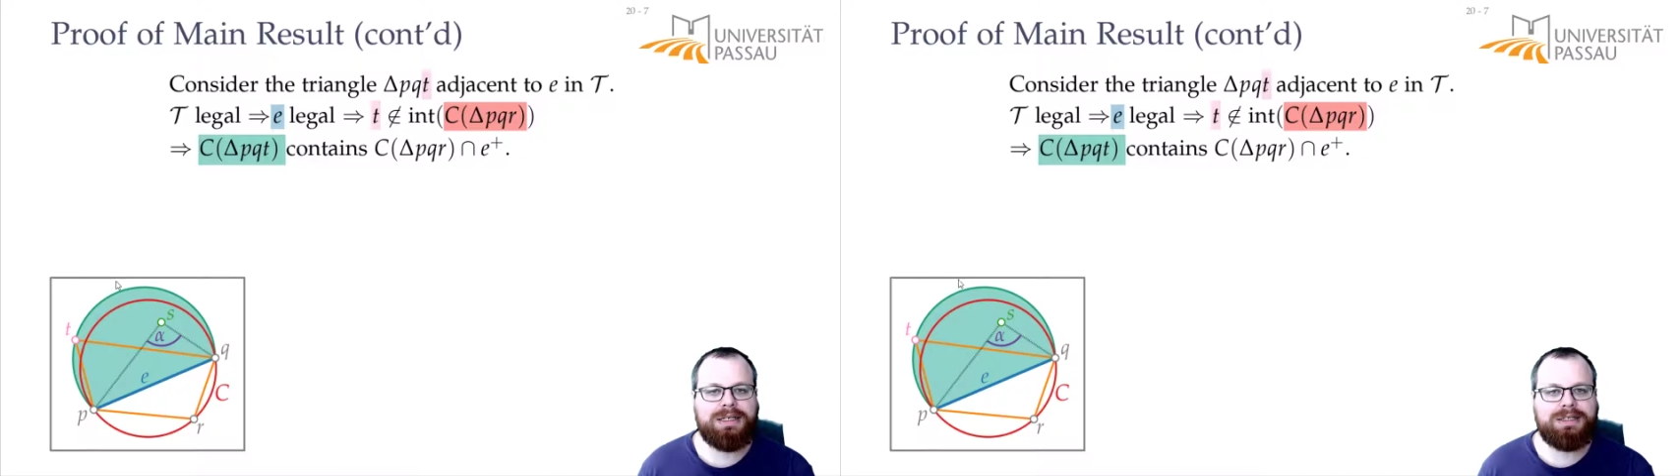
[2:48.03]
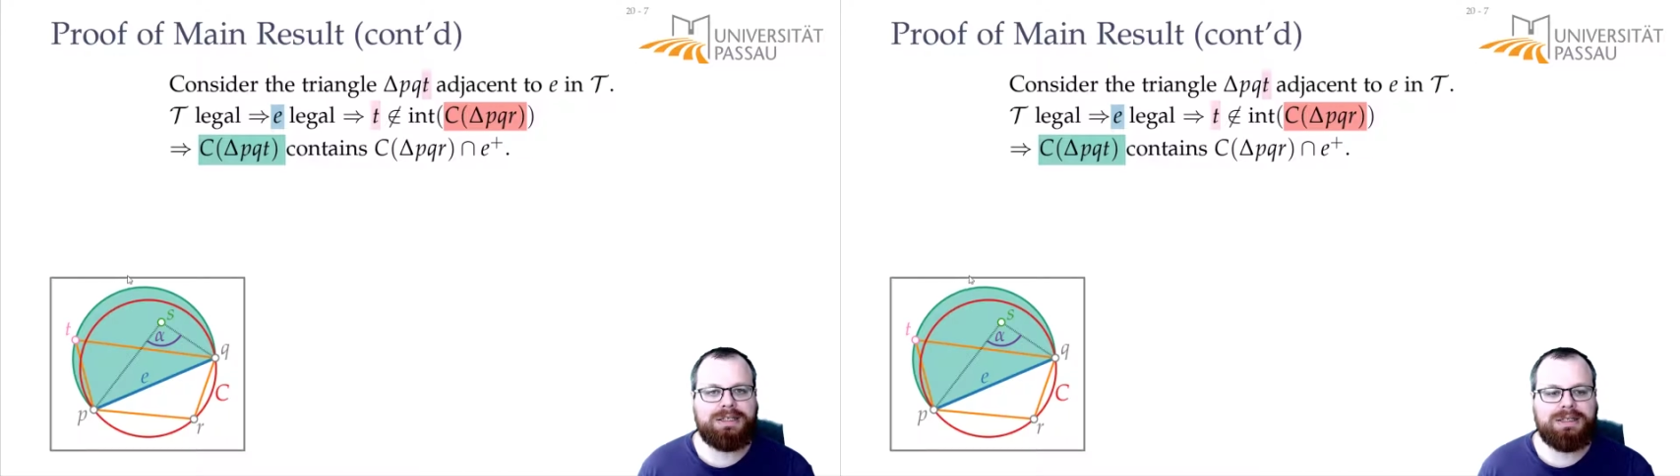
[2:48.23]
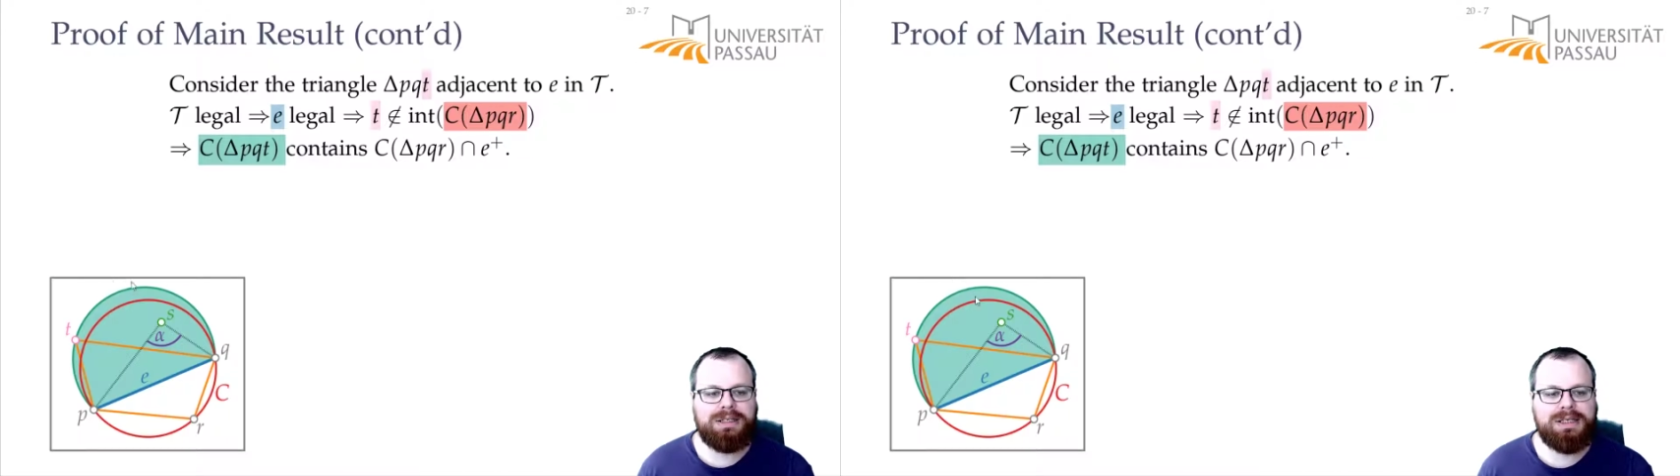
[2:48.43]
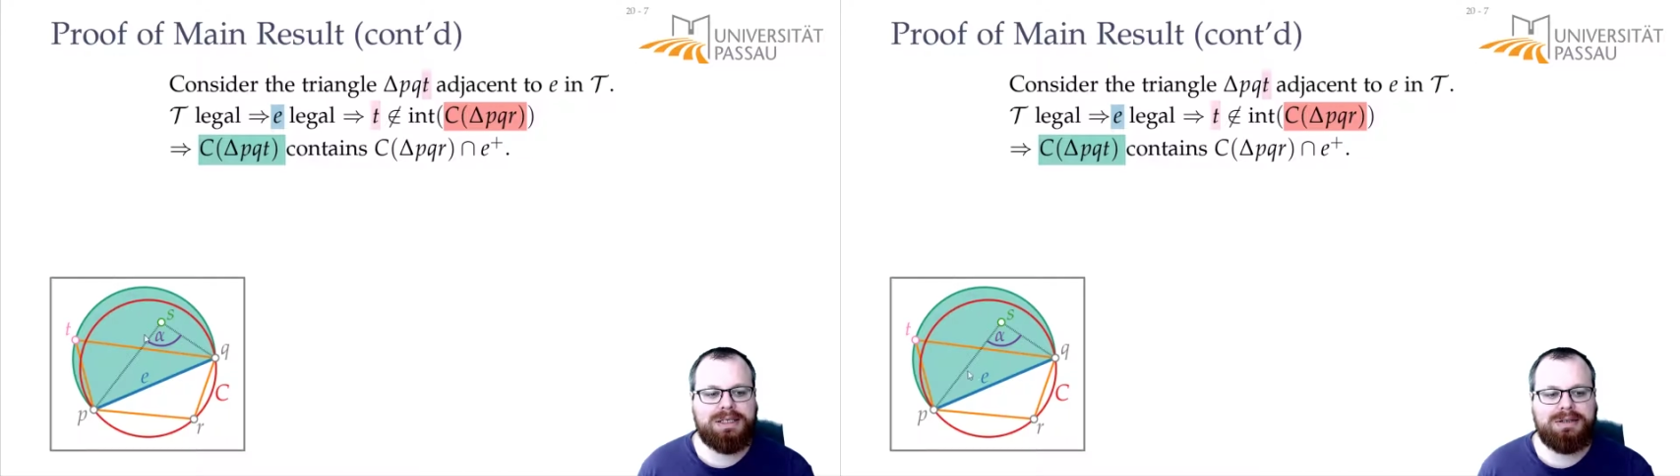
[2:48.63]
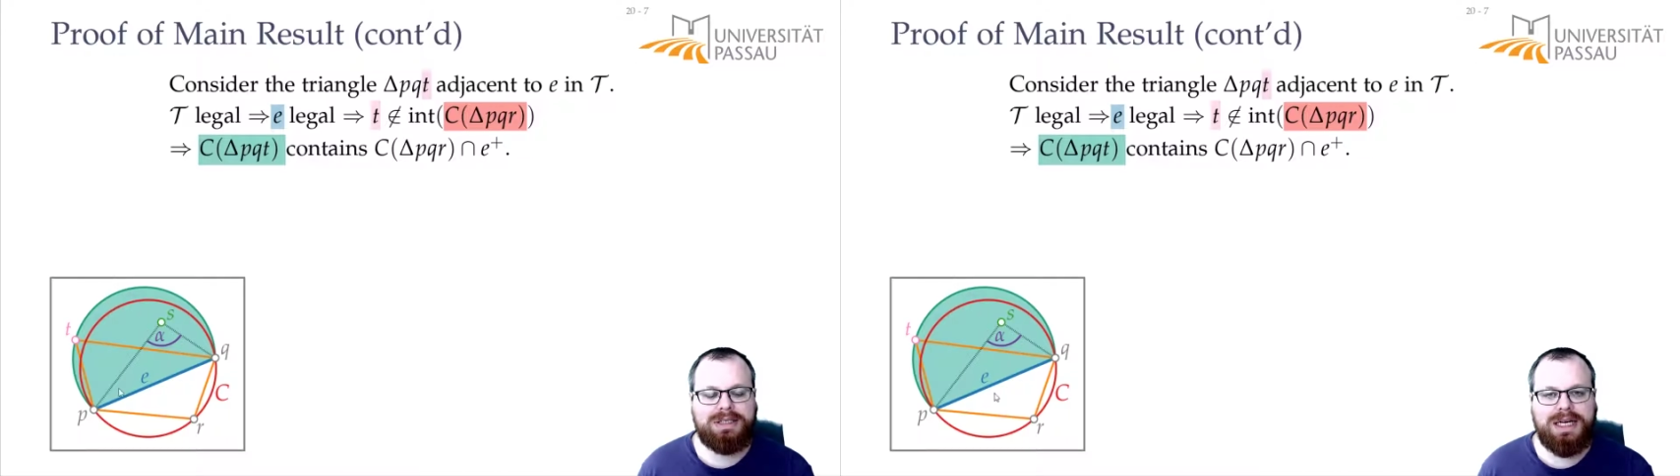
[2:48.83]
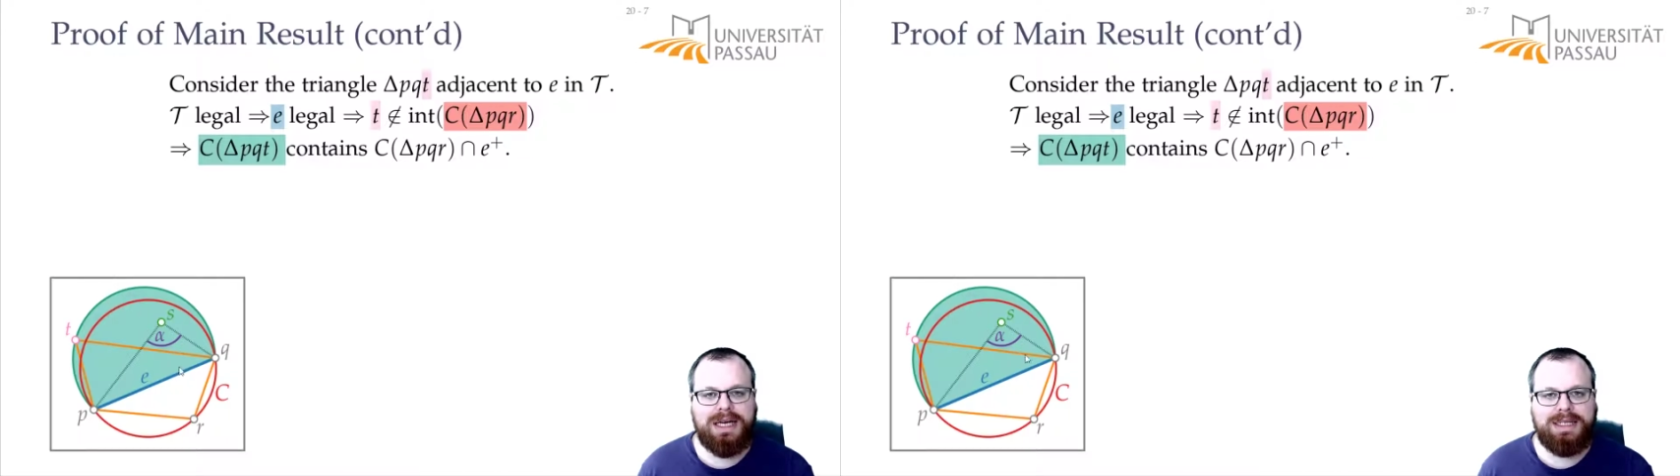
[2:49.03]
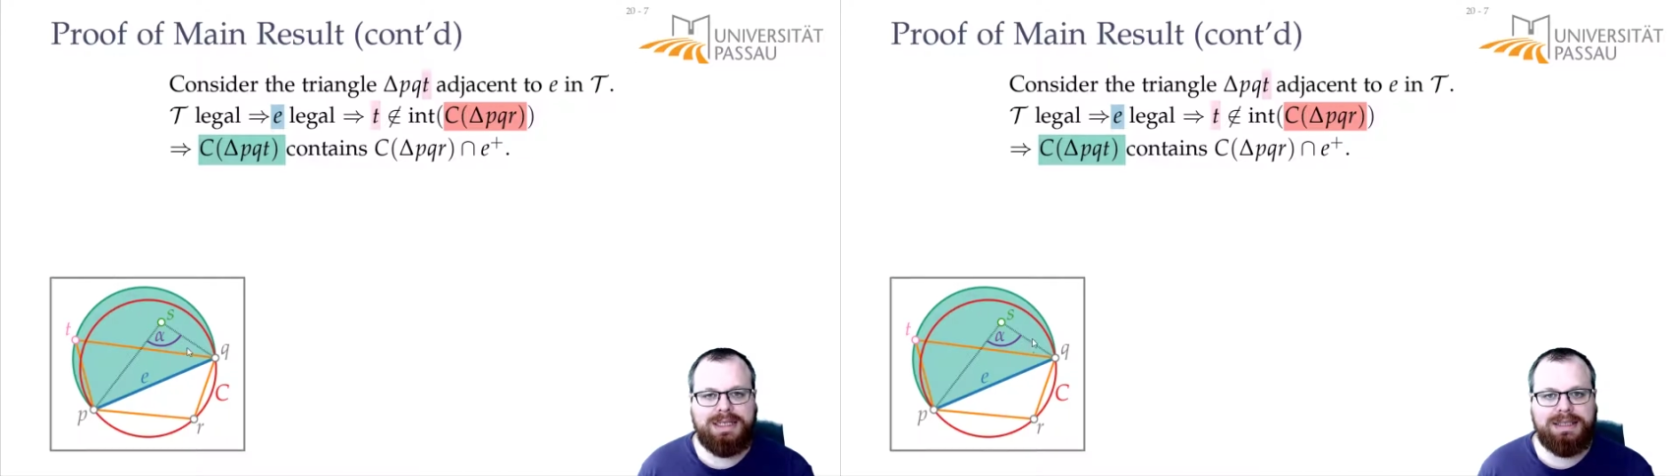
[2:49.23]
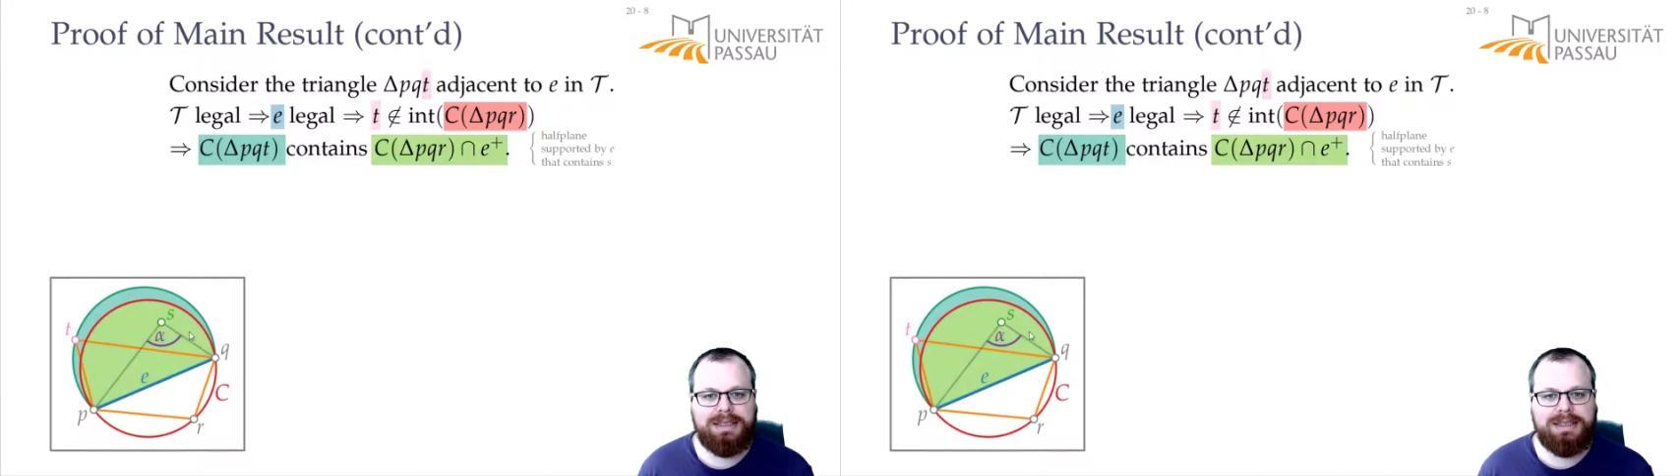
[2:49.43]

And this contains